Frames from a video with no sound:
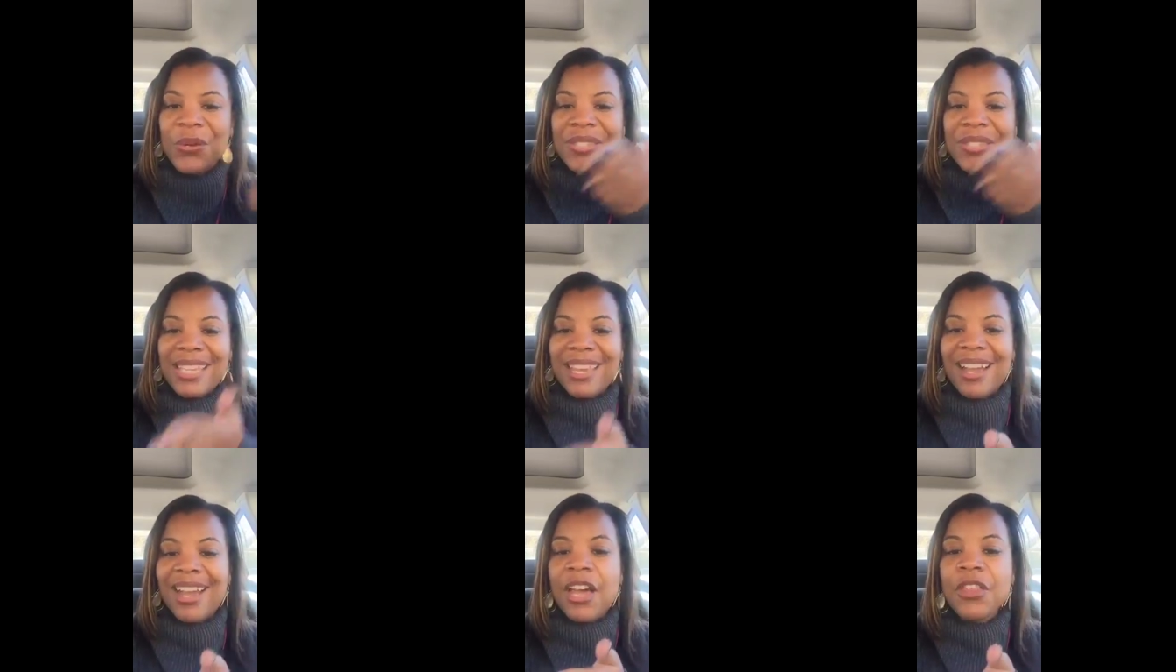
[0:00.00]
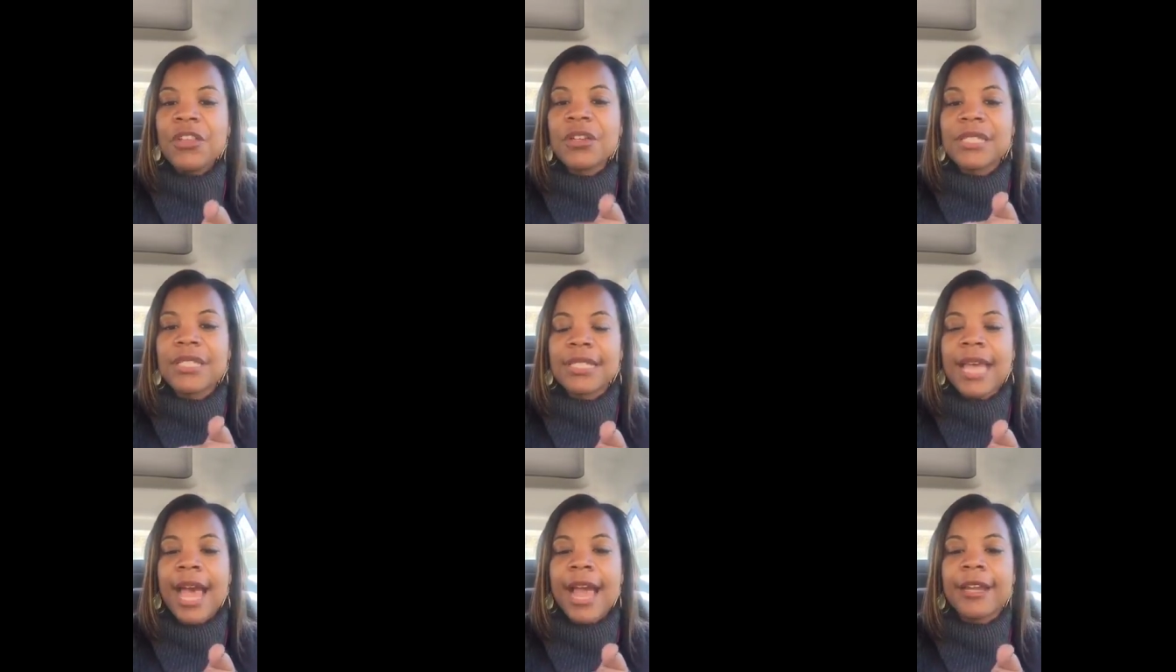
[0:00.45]
on the other
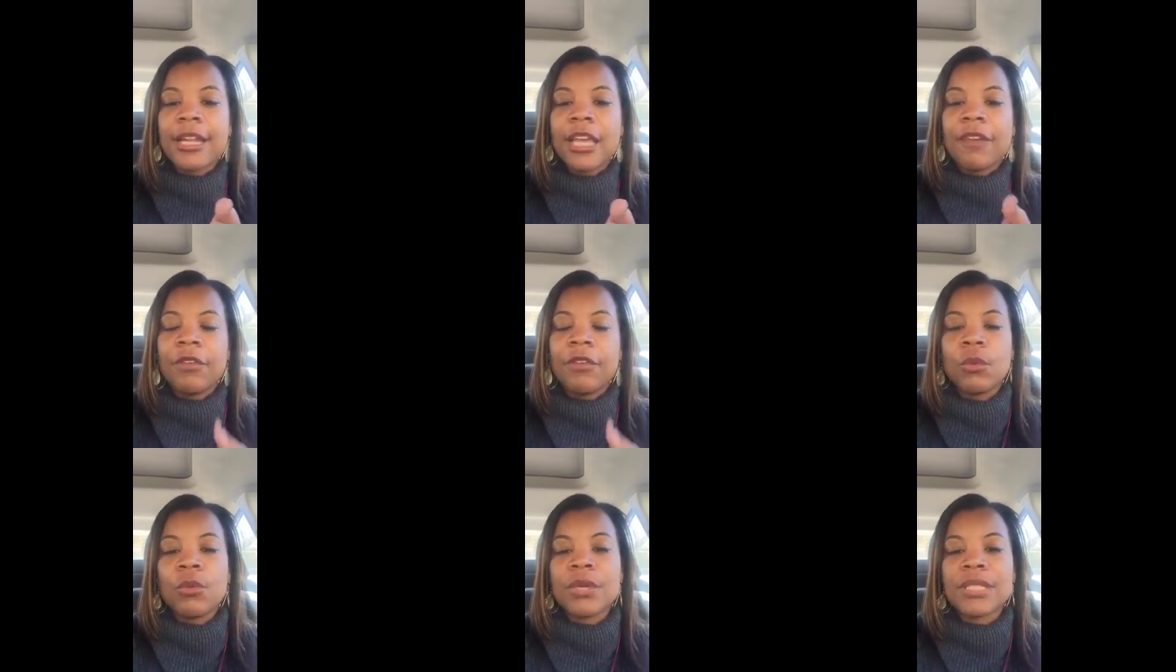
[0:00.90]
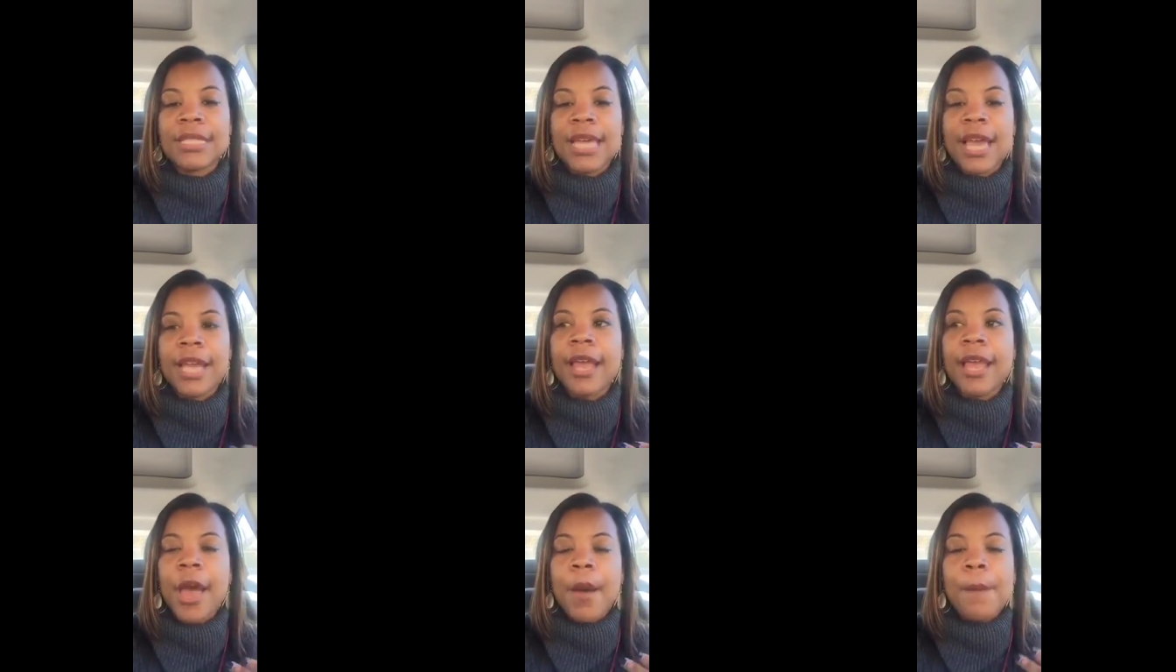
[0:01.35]
side of it was
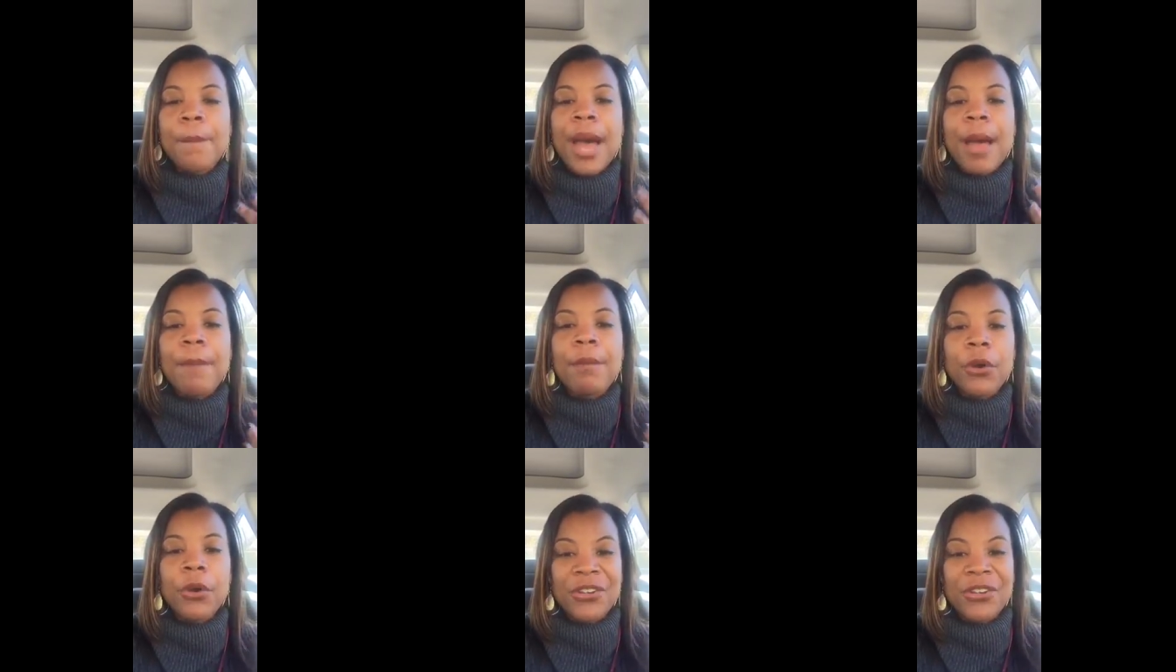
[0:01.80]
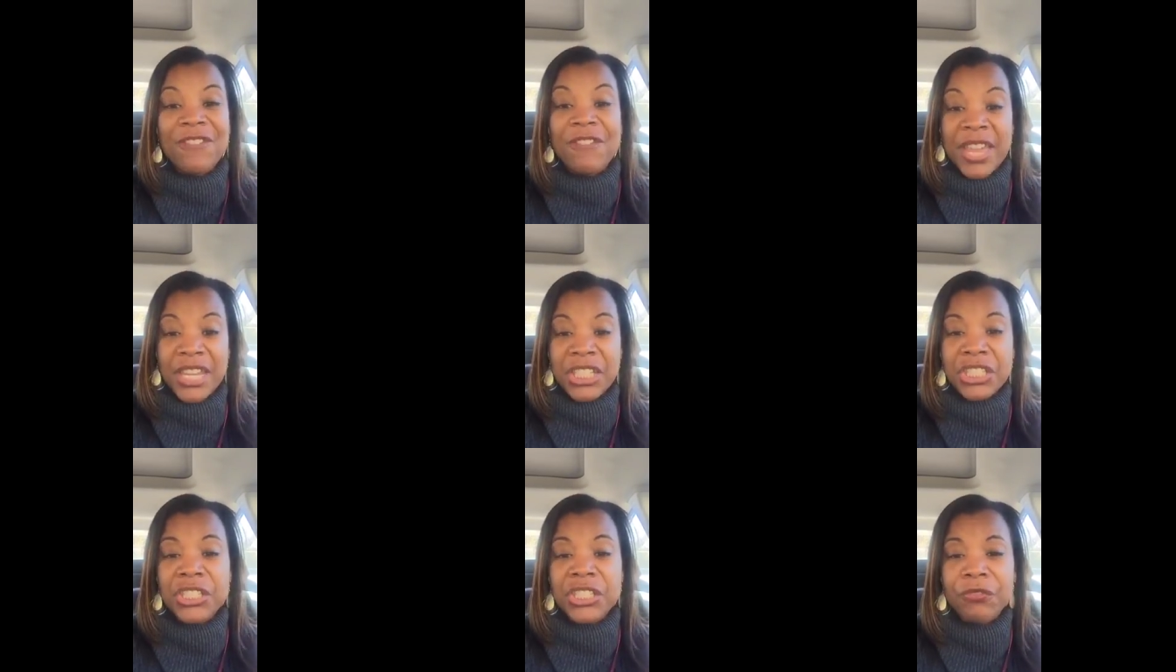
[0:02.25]
that my
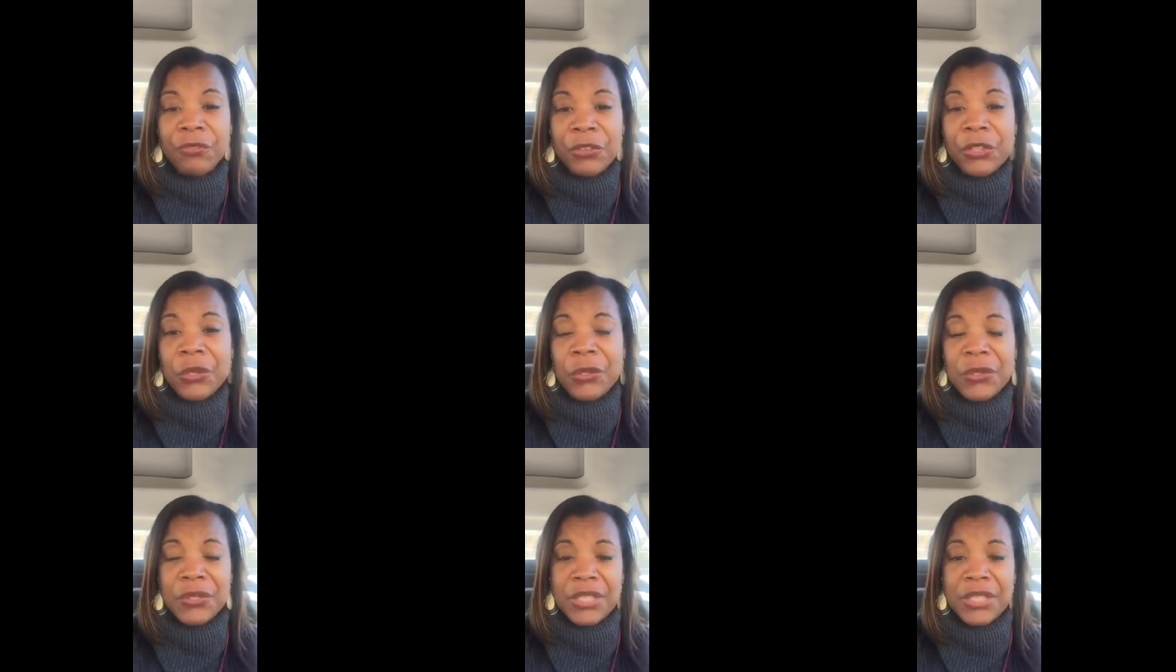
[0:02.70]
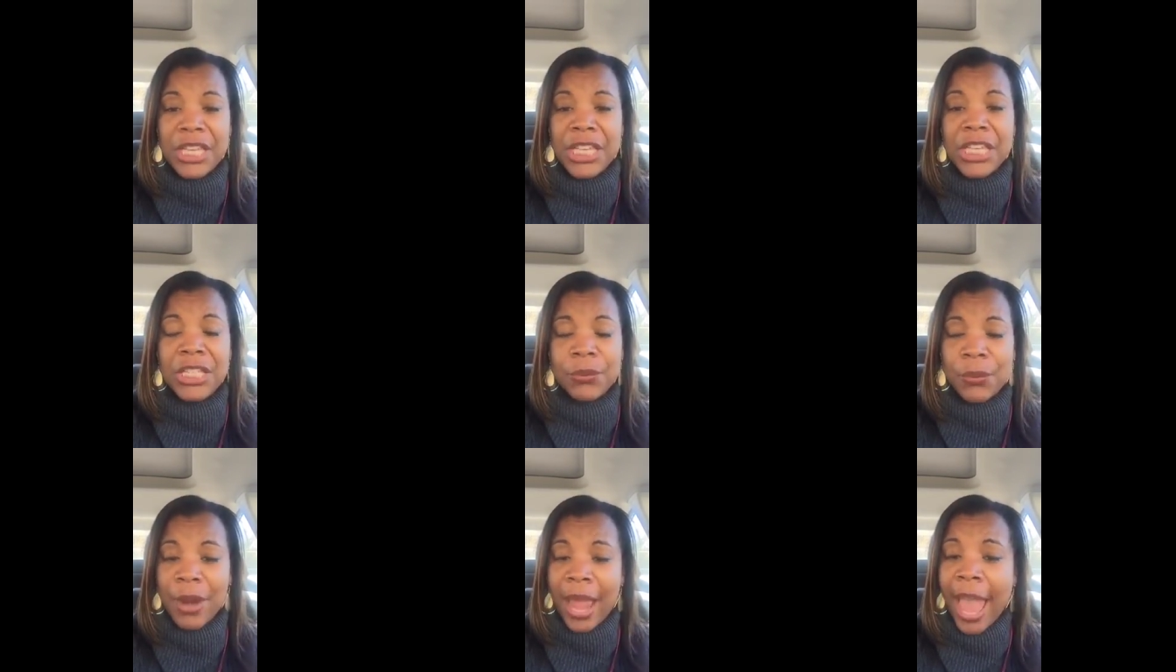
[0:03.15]
motivation for those
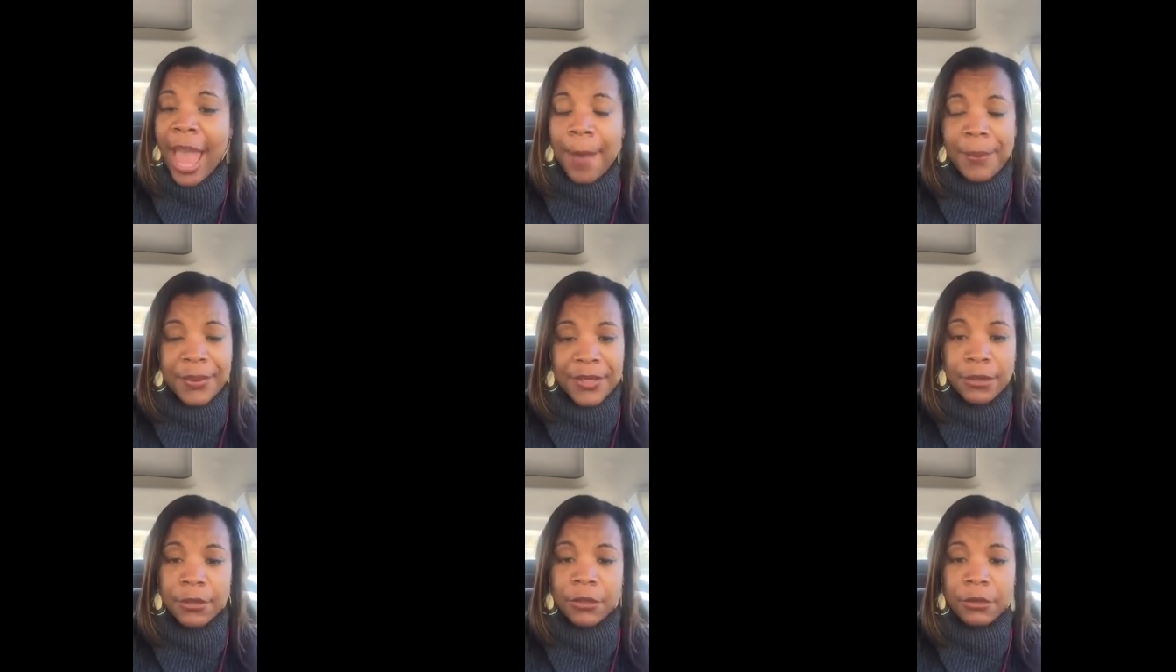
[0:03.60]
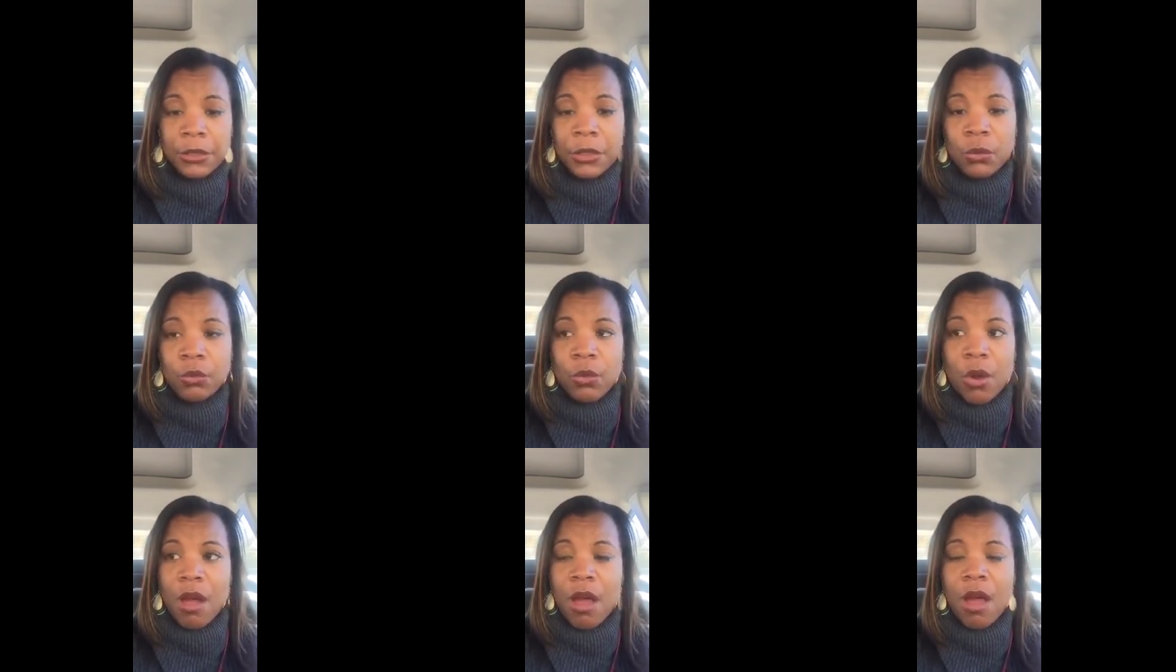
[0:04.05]
things were absolutely
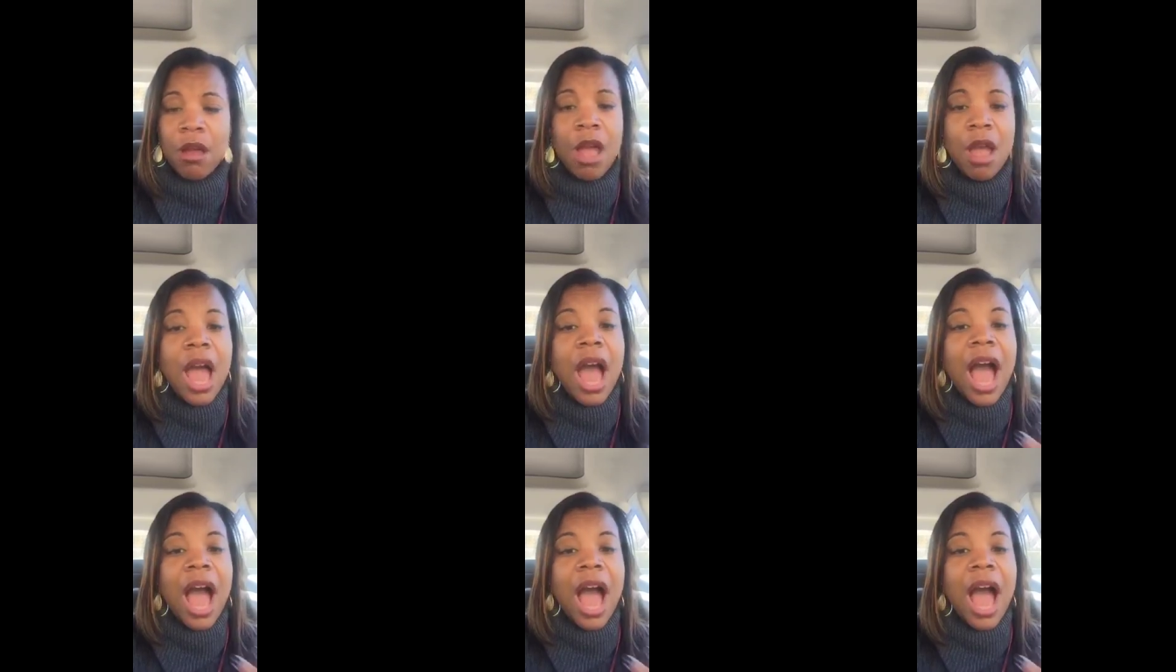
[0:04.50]
wrong.